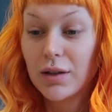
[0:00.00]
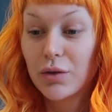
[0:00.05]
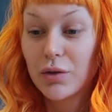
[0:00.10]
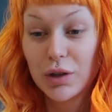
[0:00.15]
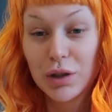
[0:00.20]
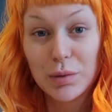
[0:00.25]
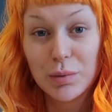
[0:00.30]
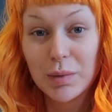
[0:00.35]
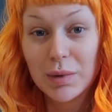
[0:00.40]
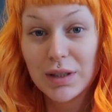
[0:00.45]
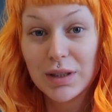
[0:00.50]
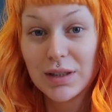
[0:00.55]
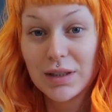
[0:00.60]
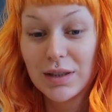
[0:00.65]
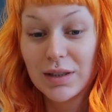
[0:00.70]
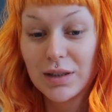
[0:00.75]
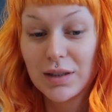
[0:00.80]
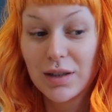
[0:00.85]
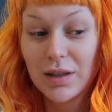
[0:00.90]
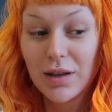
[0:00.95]

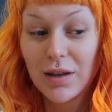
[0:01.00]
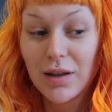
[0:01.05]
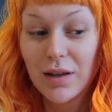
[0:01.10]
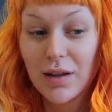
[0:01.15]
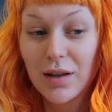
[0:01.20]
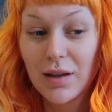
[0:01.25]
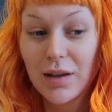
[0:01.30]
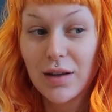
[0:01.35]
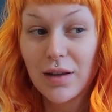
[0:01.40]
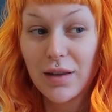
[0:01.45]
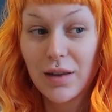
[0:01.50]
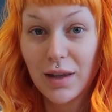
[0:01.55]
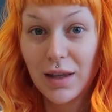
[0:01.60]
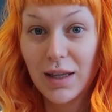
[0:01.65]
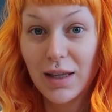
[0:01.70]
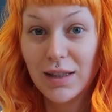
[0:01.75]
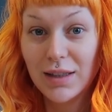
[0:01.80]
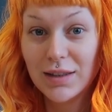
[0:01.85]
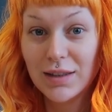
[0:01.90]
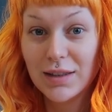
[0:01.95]
Christmas
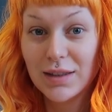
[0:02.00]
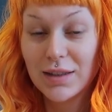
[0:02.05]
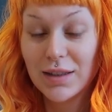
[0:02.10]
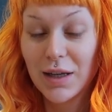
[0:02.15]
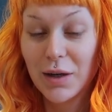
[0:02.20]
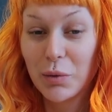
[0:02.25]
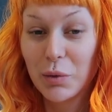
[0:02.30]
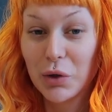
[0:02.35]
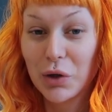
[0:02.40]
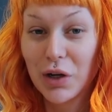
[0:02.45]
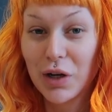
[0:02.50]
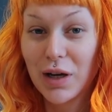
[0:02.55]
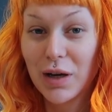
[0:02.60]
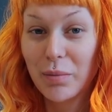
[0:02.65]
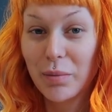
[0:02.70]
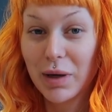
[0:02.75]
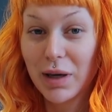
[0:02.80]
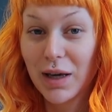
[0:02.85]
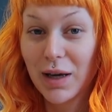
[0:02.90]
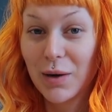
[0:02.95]
thingies and we're gonna
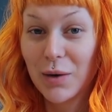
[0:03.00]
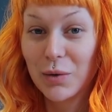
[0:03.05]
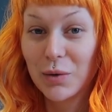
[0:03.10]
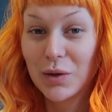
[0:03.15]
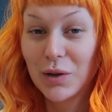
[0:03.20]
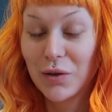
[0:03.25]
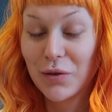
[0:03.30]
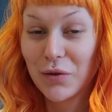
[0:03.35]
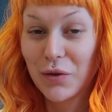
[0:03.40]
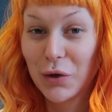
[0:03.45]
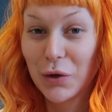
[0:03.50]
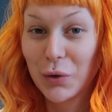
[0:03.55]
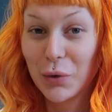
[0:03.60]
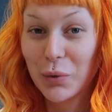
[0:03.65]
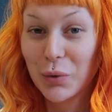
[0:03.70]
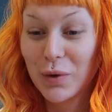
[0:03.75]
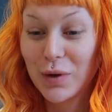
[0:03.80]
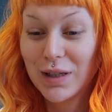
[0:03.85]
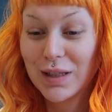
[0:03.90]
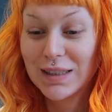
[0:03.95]
pick out a
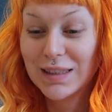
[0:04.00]
few.